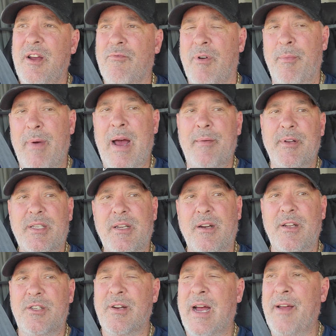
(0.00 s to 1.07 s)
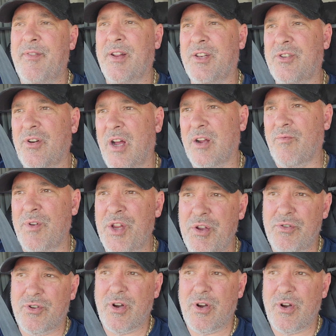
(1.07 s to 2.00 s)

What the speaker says: when Mama started driving a truck, when you